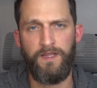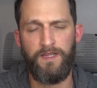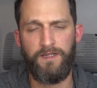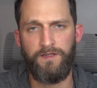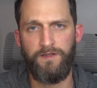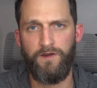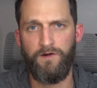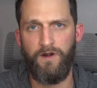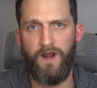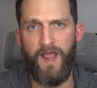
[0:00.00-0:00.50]

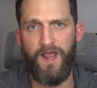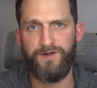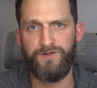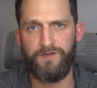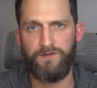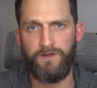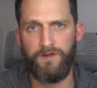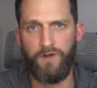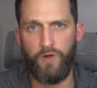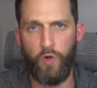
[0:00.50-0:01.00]
You're
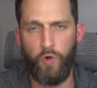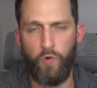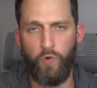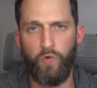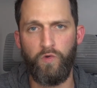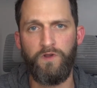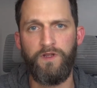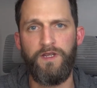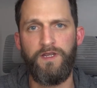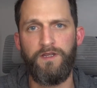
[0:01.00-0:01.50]
actually
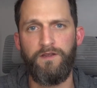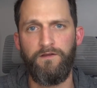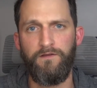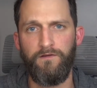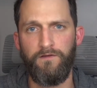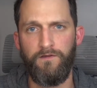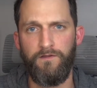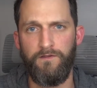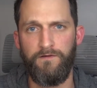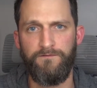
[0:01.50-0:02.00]
cooling
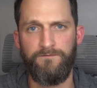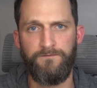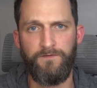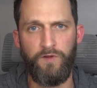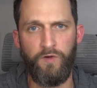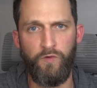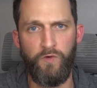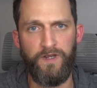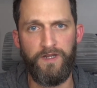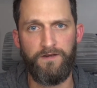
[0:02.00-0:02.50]
the
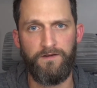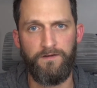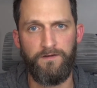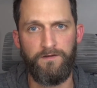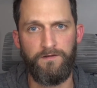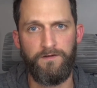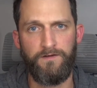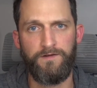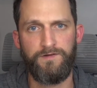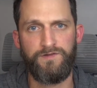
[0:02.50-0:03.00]
fluid.
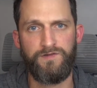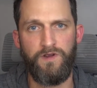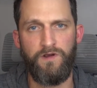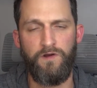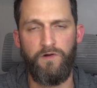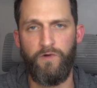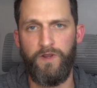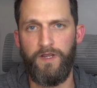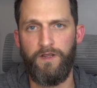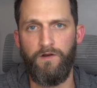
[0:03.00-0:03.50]

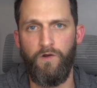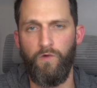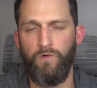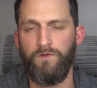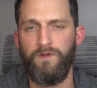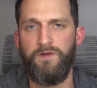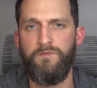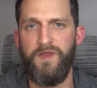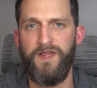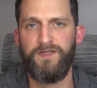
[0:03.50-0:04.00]
So it
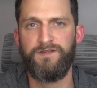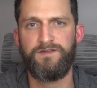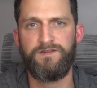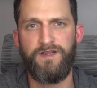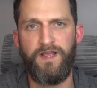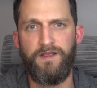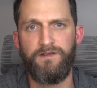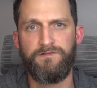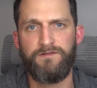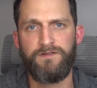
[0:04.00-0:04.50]
only makes
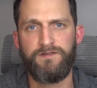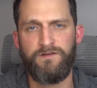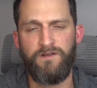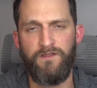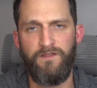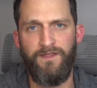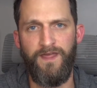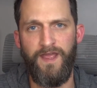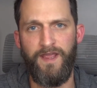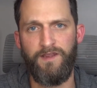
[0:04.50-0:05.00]
sense
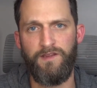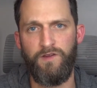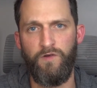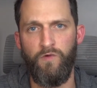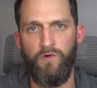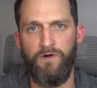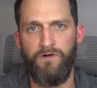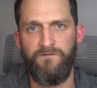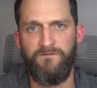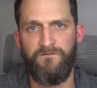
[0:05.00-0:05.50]
that
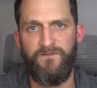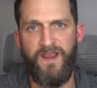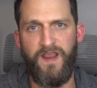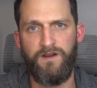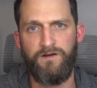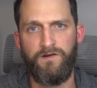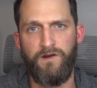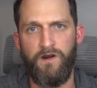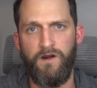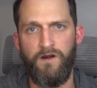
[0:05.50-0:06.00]
your
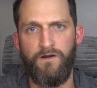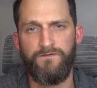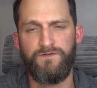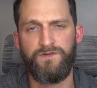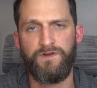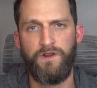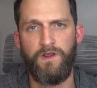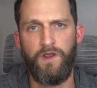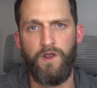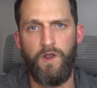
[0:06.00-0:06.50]
fan
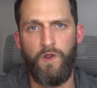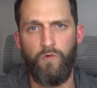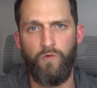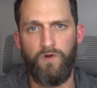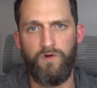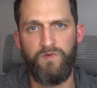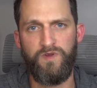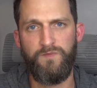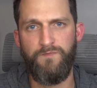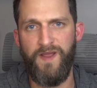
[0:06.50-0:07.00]
curves
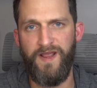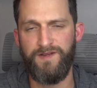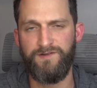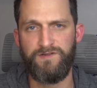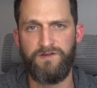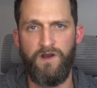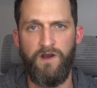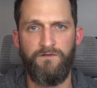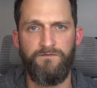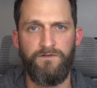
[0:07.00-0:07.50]
would be
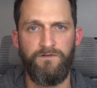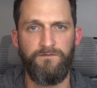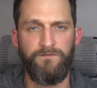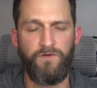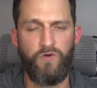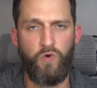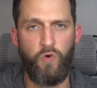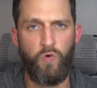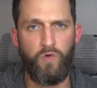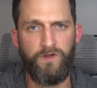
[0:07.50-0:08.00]
based off of
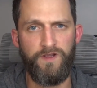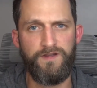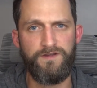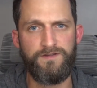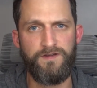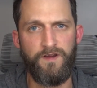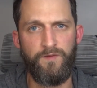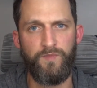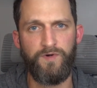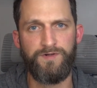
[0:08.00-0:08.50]
coolant
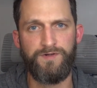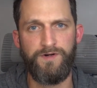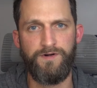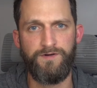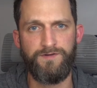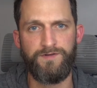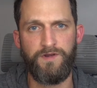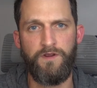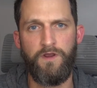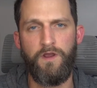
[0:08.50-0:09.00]

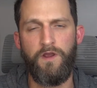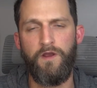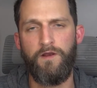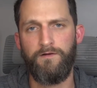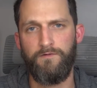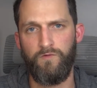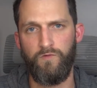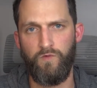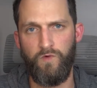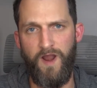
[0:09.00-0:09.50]
temperatures
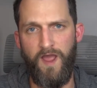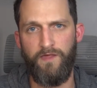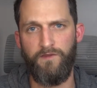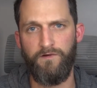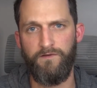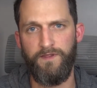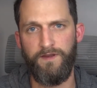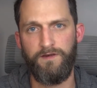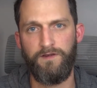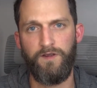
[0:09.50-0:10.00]

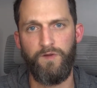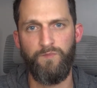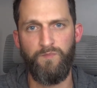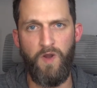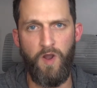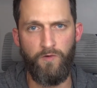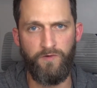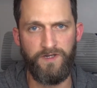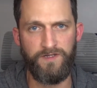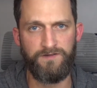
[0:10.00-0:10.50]
rather than
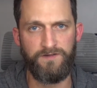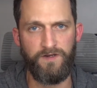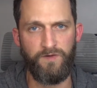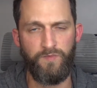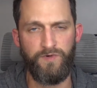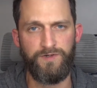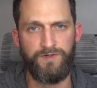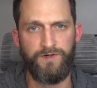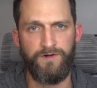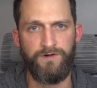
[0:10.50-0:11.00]
component
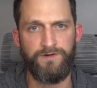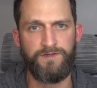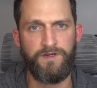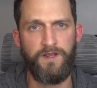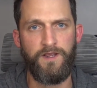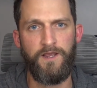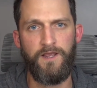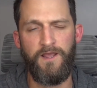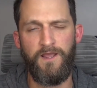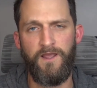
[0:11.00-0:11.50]
temperatures,
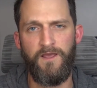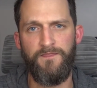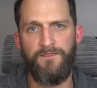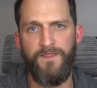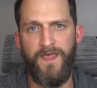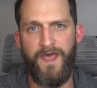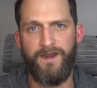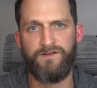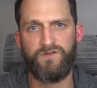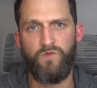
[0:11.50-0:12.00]
and
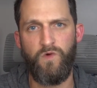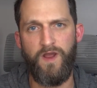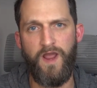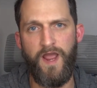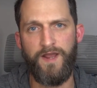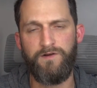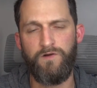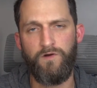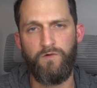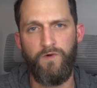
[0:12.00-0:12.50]
that is why
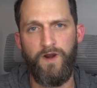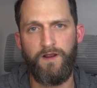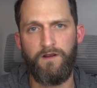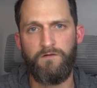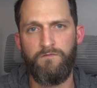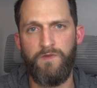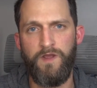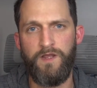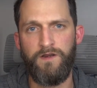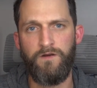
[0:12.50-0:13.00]
I don't
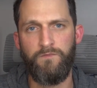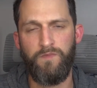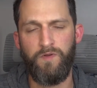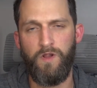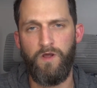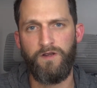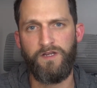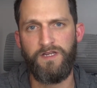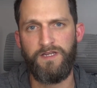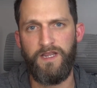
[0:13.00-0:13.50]
recommend
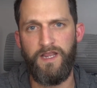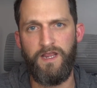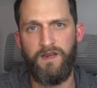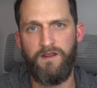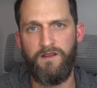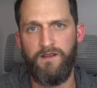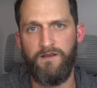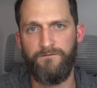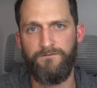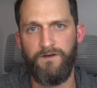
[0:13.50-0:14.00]
plugging
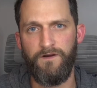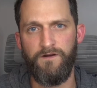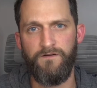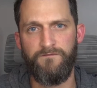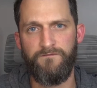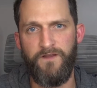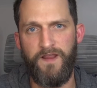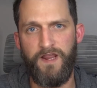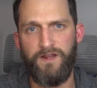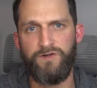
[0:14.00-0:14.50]
any of your
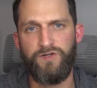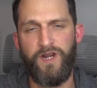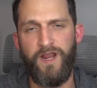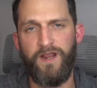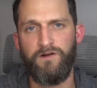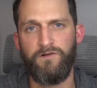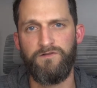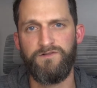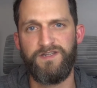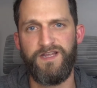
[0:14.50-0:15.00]
fan
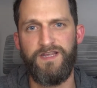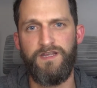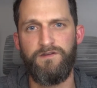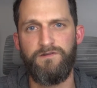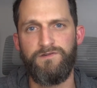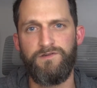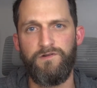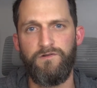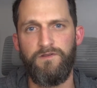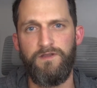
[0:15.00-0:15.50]
channels
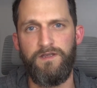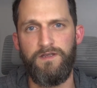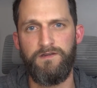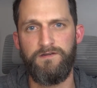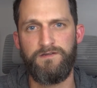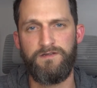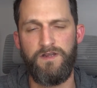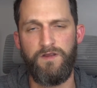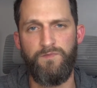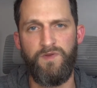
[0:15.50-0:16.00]
into the
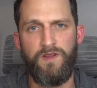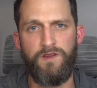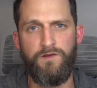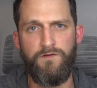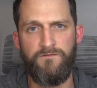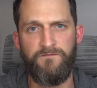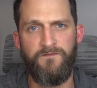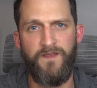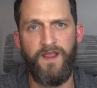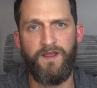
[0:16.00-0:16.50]

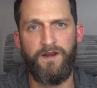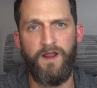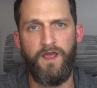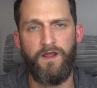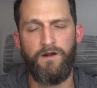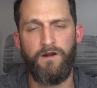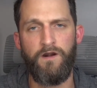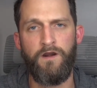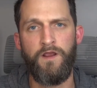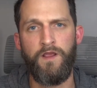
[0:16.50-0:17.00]
CPU fan
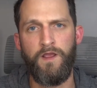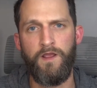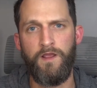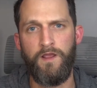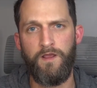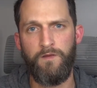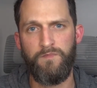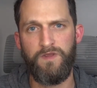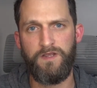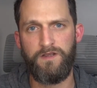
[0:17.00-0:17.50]
header,
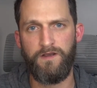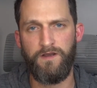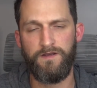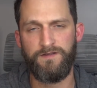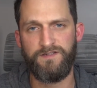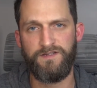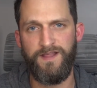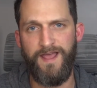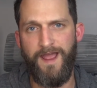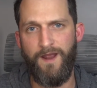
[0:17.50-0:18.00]

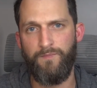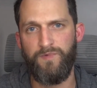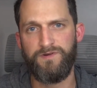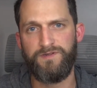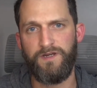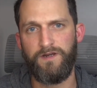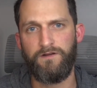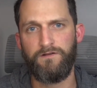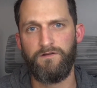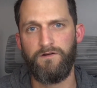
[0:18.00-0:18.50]
because that
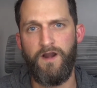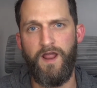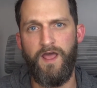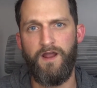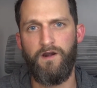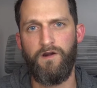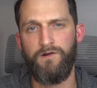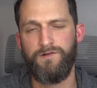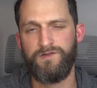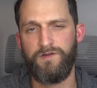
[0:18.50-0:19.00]
particular
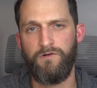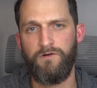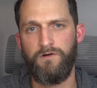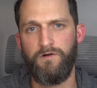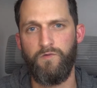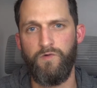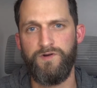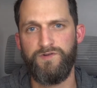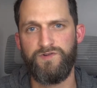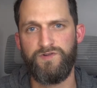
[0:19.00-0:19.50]
header is going
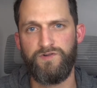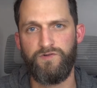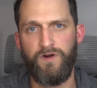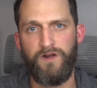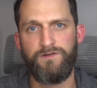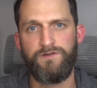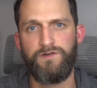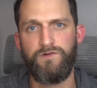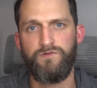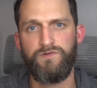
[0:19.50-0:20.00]
to
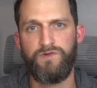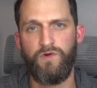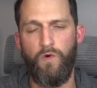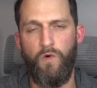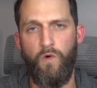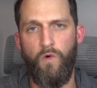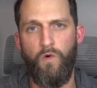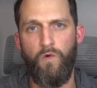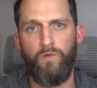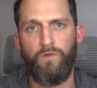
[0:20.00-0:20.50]
restrict you
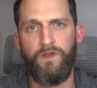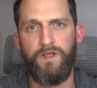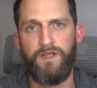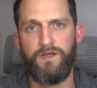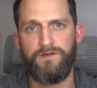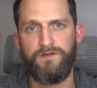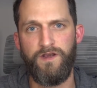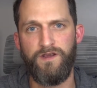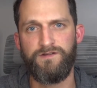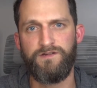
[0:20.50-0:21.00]
to only
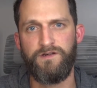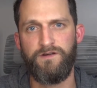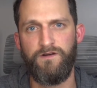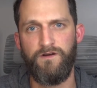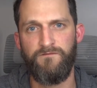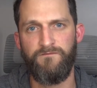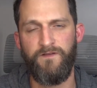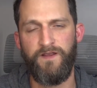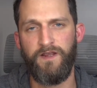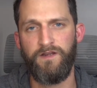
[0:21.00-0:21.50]
adjusting
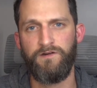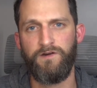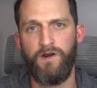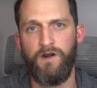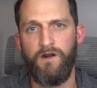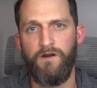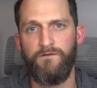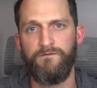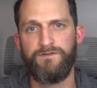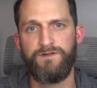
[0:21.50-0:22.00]
your fan
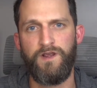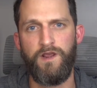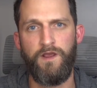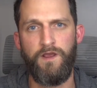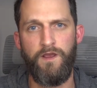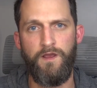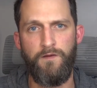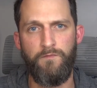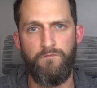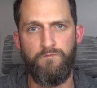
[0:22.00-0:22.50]
curves
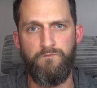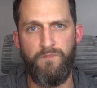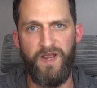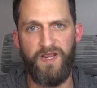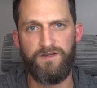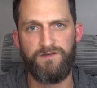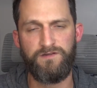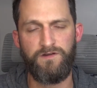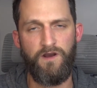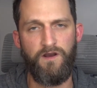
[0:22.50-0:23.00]

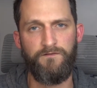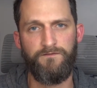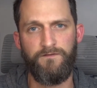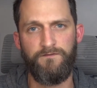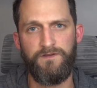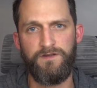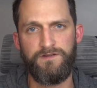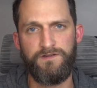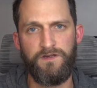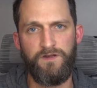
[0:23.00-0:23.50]
based off
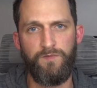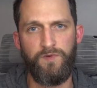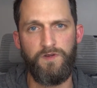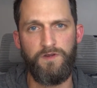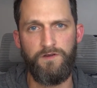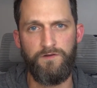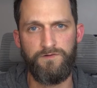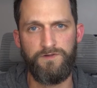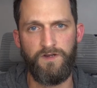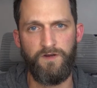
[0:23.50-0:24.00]
of the
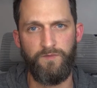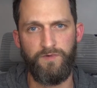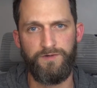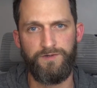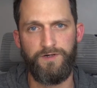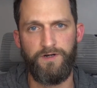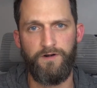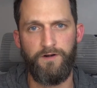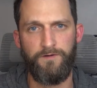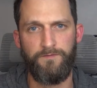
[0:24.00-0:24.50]
CPU
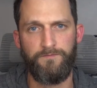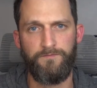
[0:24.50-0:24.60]
temperature.